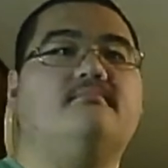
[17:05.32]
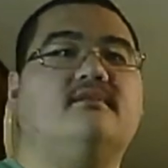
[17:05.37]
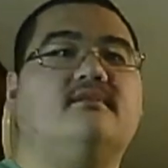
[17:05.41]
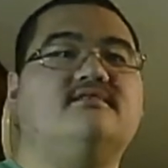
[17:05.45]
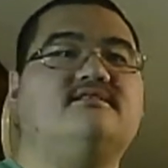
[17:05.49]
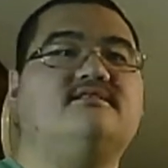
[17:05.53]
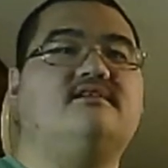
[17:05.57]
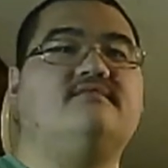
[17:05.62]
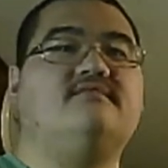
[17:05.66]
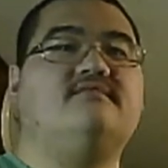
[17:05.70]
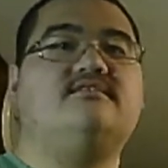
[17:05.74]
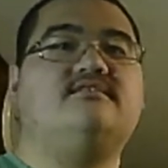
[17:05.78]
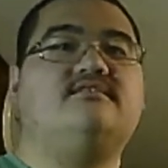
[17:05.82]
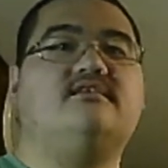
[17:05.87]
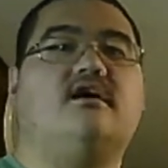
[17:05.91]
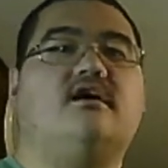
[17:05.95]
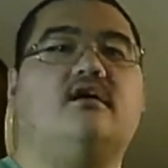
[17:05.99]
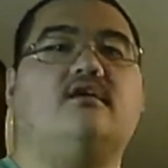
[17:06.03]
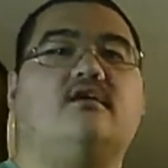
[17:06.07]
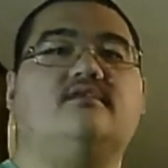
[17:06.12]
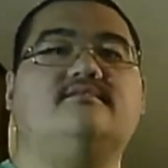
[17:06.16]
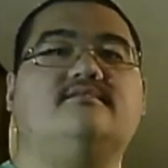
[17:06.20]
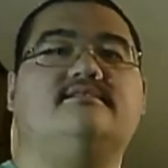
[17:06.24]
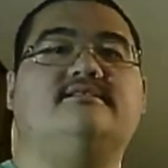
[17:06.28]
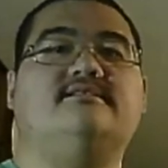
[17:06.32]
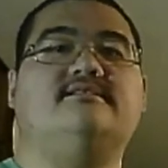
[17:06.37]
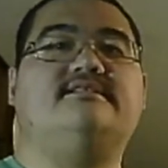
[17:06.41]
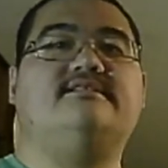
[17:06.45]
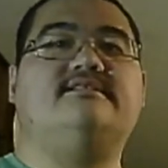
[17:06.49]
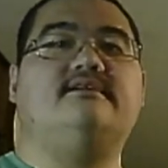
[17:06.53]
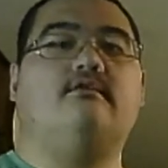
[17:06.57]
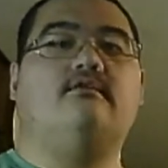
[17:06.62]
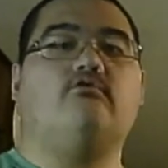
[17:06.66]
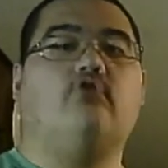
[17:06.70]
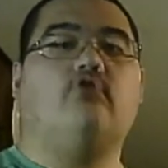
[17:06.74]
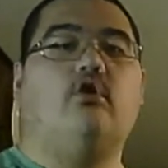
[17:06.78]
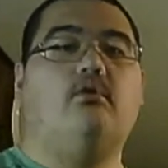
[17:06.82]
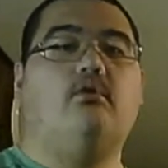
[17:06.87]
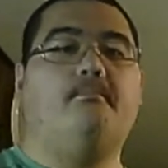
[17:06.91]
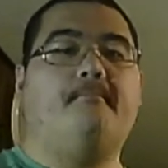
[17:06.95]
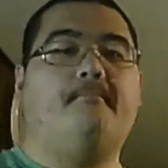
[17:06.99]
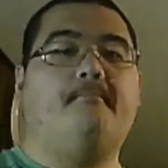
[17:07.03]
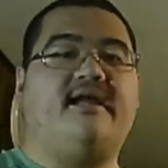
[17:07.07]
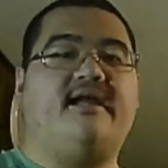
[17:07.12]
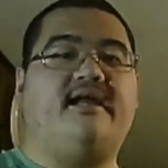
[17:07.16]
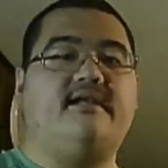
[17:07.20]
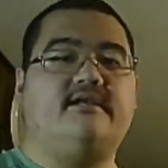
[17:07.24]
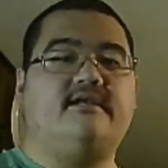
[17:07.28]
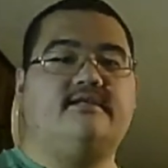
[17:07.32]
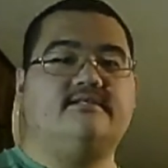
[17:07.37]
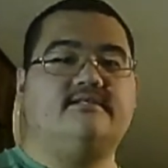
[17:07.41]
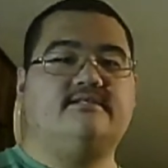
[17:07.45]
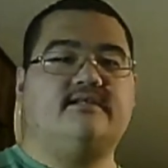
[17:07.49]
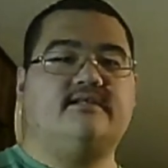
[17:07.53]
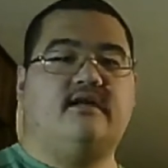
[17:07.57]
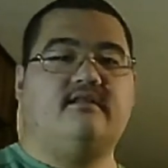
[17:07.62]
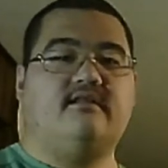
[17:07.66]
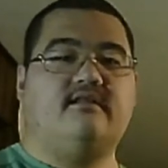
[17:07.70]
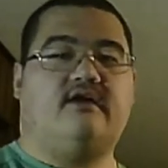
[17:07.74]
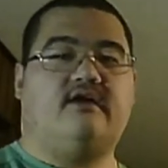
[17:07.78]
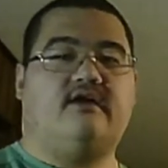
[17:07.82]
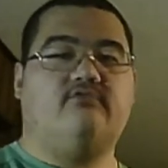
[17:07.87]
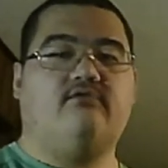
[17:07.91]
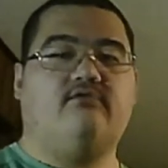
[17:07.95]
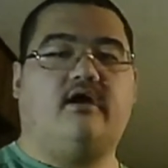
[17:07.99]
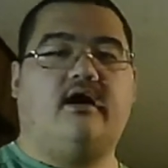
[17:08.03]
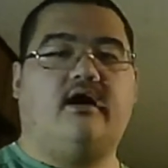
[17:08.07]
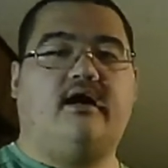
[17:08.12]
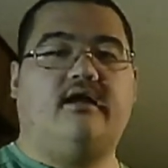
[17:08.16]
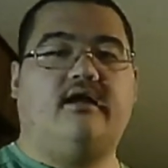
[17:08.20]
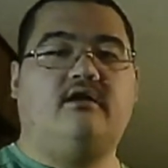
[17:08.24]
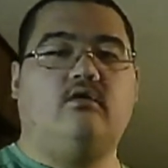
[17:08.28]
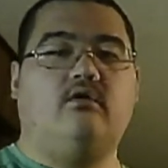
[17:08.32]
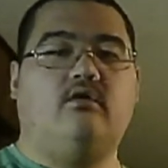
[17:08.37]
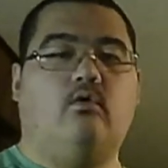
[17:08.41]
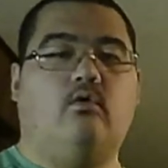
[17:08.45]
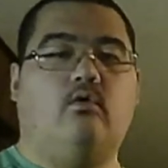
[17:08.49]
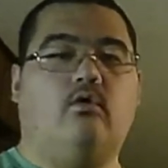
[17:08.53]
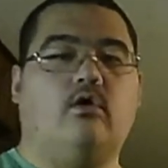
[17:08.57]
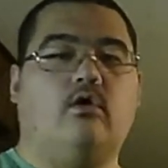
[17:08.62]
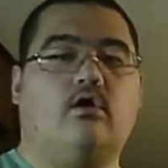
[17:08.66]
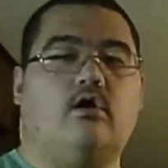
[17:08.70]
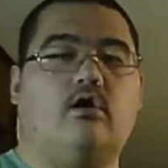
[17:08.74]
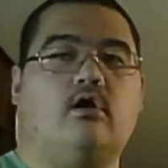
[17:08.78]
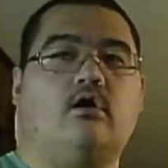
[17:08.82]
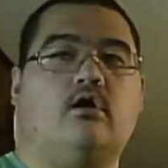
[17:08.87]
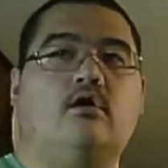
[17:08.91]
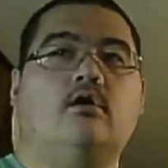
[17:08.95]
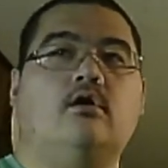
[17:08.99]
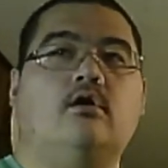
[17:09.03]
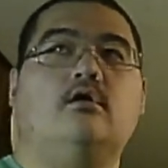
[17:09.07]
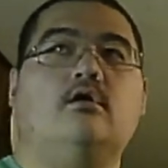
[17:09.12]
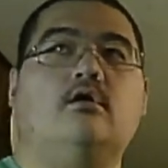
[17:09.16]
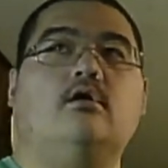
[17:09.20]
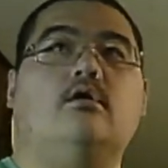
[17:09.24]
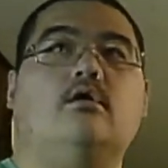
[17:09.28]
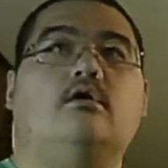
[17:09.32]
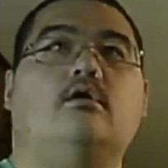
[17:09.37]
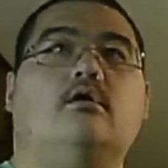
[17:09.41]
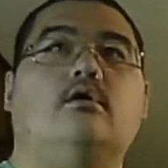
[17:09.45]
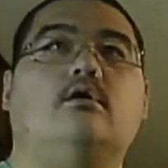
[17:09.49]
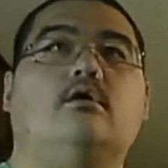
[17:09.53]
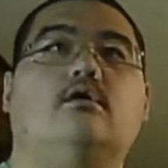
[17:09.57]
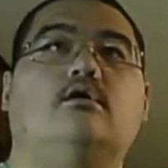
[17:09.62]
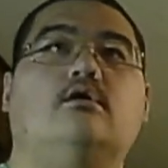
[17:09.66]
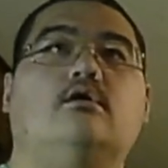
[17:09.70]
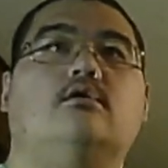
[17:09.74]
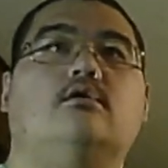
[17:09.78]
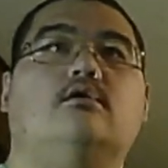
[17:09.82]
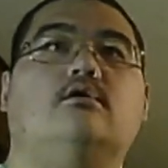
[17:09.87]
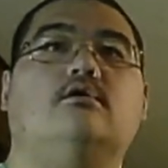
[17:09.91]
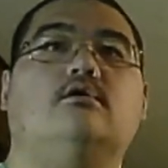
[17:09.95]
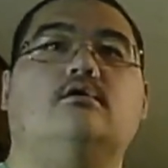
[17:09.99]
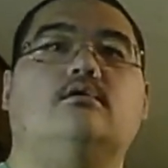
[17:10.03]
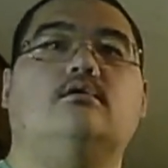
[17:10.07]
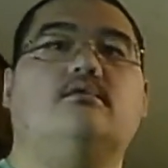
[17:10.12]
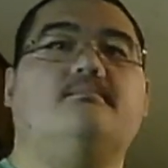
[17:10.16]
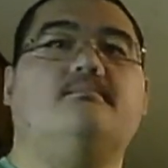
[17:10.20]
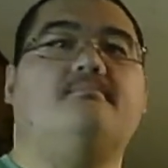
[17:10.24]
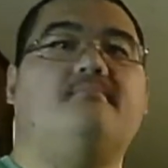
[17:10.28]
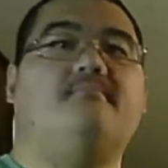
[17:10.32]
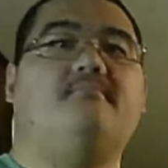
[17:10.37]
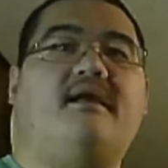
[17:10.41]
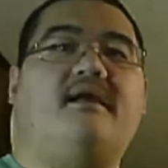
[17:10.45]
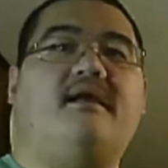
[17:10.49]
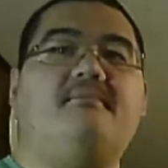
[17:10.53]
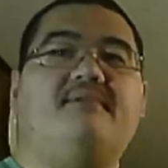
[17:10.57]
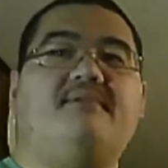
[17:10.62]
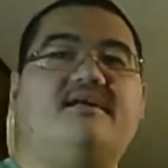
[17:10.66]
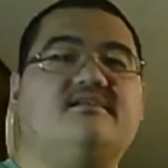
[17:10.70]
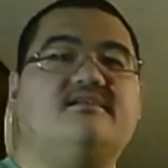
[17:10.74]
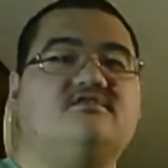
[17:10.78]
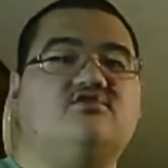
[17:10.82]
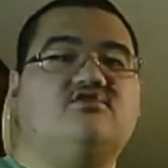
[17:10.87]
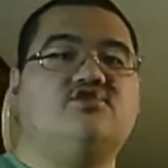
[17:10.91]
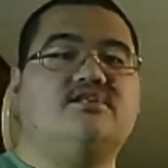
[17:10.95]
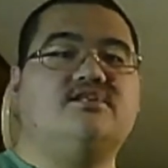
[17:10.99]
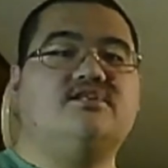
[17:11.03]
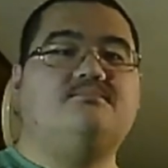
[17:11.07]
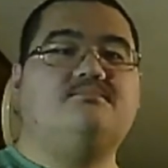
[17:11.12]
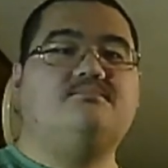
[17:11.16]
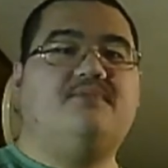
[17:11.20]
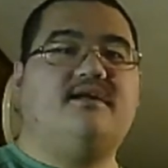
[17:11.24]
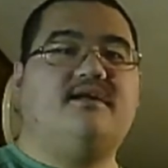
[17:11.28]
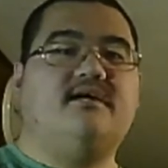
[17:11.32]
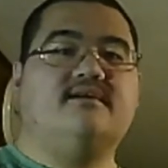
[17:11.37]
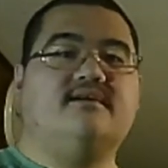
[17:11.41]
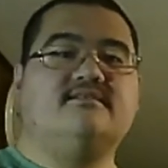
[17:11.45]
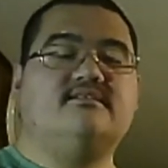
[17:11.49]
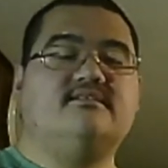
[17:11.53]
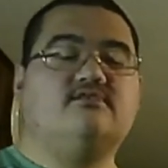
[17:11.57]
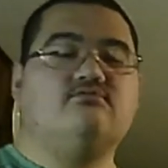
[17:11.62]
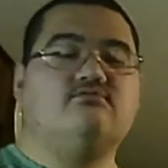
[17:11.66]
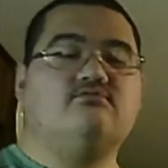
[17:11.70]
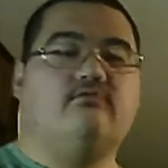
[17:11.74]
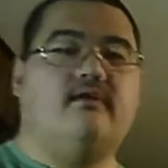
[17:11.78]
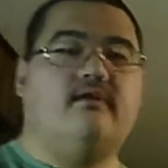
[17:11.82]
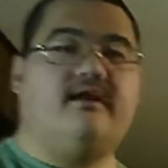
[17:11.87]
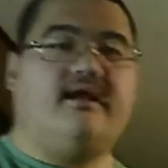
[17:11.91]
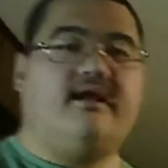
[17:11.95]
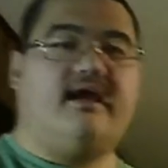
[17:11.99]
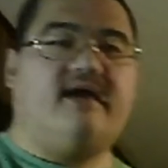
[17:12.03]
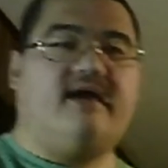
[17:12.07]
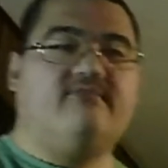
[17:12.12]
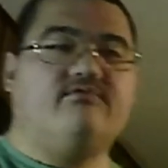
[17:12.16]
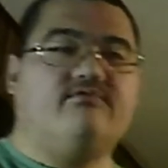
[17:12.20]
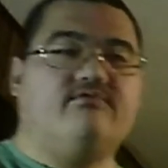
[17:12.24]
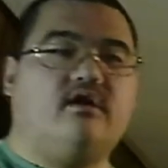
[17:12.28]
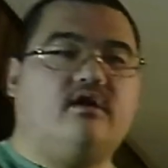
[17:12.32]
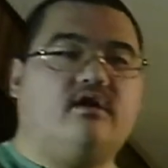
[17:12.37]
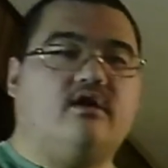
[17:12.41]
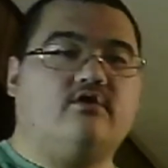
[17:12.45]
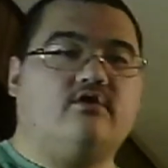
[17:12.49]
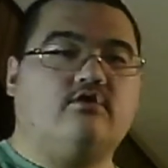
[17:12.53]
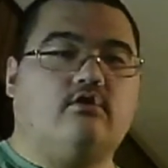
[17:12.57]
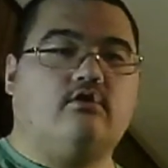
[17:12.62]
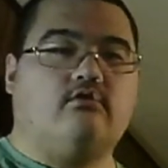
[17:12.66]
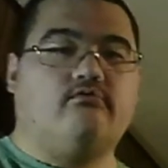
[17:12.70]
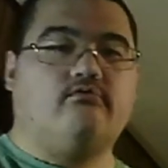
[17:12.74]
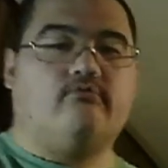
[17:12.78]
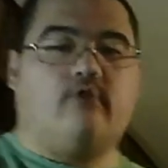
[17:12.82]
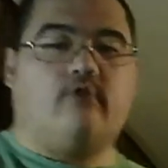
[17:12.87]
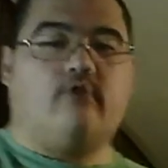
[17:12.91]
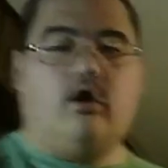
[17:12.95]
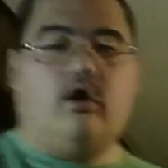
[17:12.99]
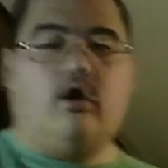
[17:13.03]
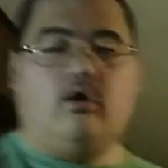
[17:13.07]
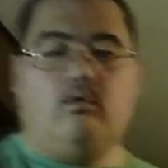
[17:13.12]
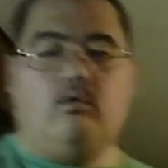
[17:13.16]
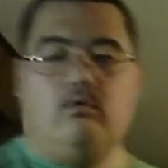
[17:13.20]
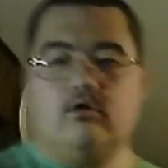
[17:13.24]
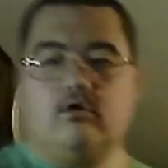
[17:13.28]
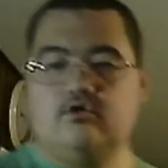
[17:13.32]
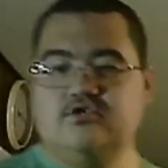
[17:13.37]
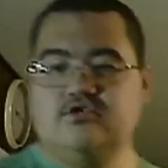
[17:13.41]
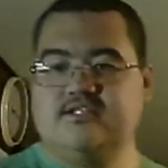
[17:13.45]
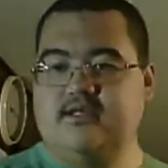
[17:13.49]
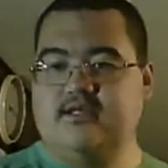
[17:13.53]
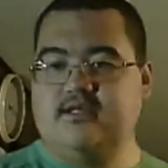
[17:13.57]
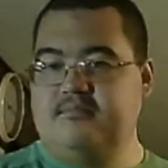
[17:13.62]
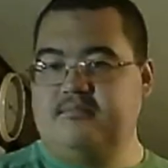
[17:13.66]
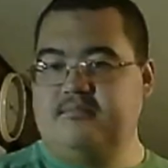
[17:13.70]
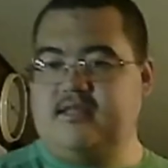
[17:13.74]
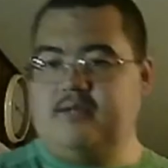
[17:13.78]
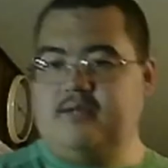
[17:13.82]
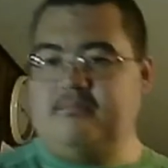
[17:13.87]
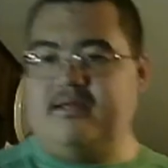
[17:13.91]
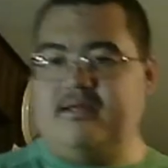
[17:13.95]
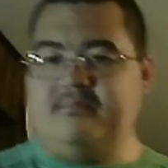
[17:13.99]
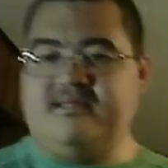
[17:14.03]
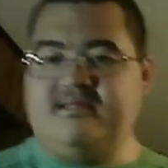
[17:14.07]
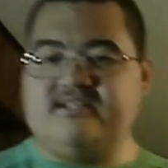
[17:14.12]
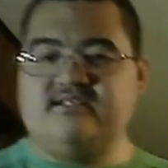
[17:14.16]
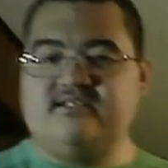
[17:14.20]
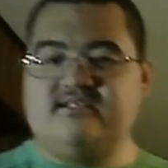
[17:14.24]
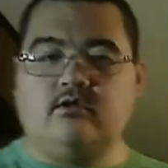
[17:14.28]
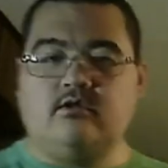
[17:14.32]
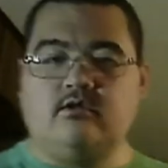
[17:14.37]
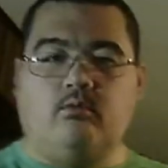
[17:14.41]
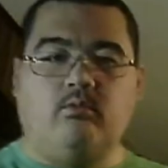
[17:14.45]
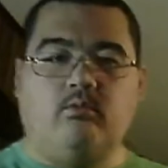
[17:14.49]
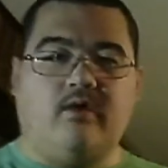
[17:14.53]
must have done zero maintenance on that ride or maybe it's just because it's running every other row or something maybe it's the